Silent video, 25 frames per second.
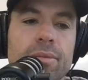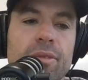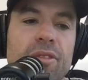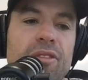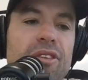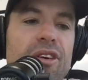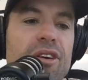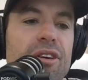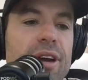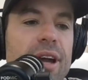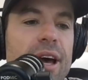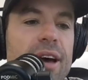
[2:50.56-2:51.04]

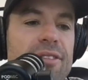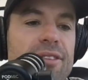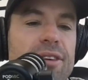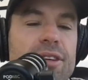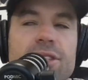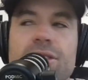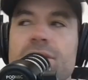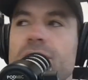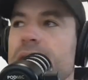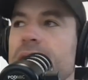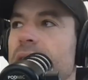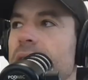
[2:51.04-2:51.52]
Fair enough,
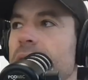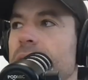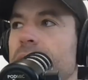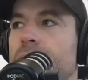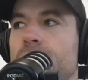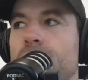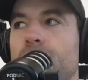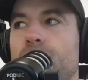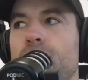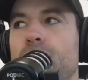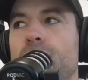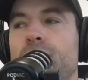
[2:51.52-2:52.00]
because,
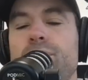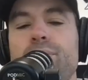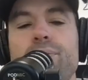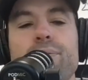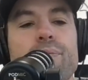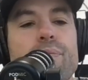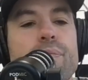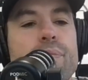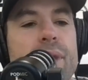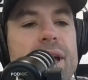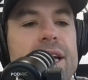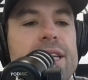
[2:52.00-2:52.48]

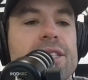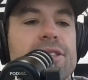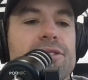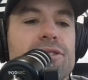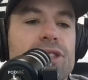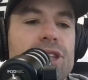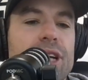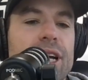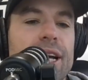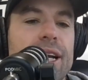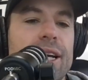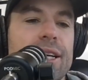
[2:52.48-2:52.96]

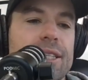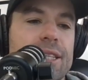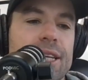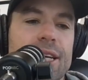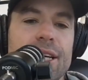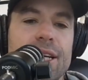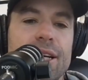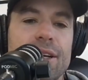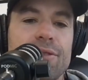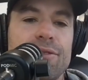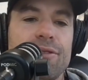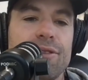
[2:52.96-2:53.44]
massive shout out
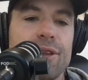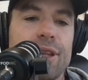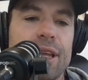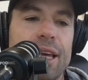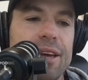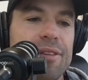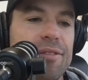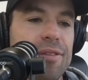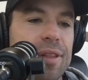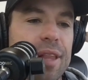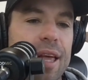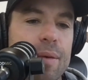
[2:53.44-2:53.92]
to England for
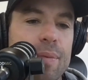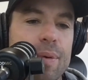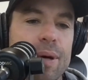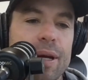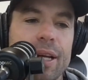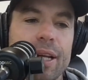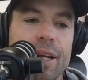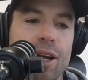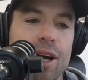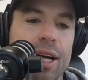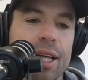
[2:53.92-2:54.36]
the effort they put in.